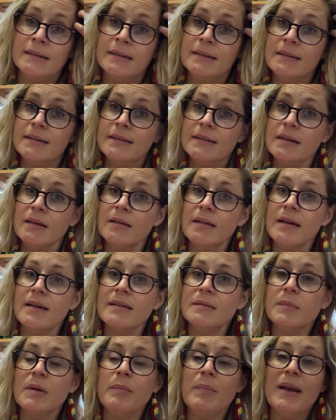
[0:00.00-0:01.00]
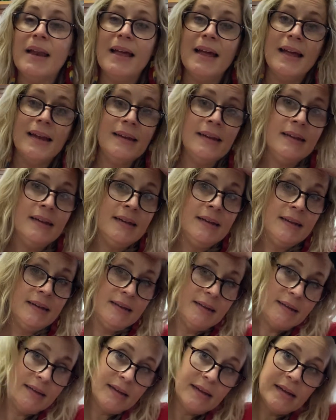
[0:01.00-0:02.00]
So that is my plan.
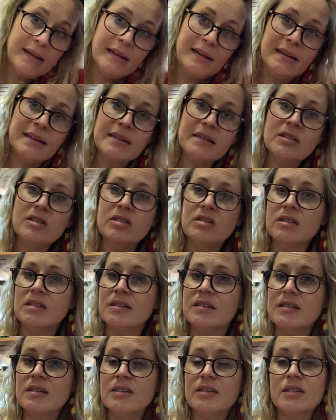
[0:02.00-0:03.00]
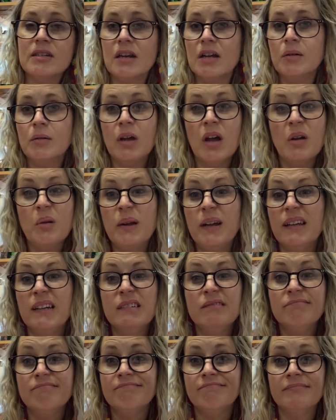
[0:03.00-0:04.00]
Uh, it's just a slow going.
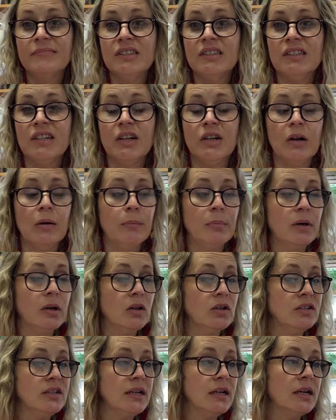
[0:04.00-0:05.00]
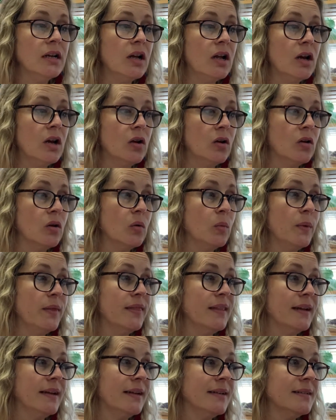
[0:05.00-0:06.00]
So I'm plodding along with
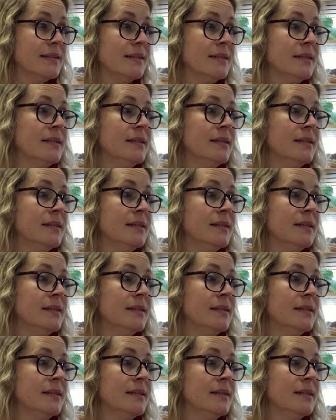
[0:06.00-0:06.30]
that.